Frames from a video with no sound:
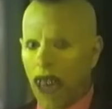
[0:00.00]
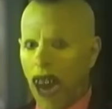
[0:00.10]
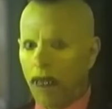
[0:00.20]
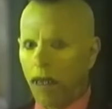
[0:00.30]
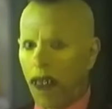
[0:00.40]

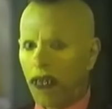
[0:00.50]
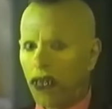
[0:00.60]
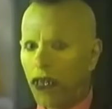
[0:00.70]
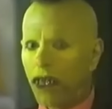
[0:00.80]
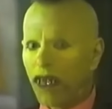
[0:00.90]
I
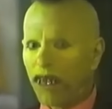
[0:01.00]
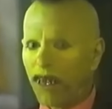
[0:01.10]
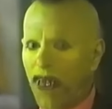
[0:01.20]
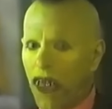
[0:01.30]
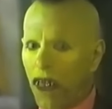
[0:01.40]
want you
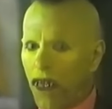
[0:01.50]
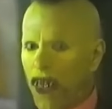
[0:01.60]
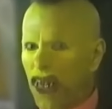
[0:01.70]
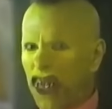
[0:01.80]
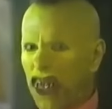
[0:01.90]
to feel
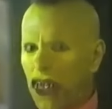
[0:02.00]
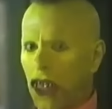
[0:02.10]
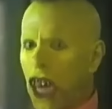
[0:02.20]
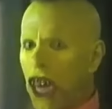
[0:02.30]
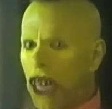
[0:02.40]
the
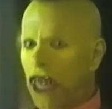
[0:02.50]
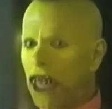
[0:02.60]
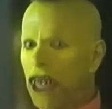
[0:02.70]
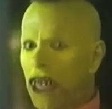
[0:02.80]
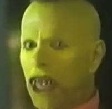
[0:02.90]

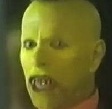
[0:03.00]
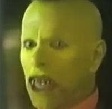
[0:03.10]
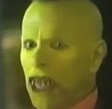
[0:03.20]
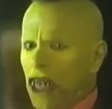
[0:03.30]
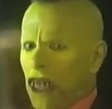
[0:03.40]
sting
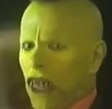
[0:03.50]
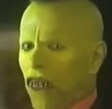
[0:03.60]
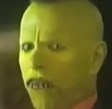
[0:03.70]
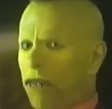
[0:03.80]
of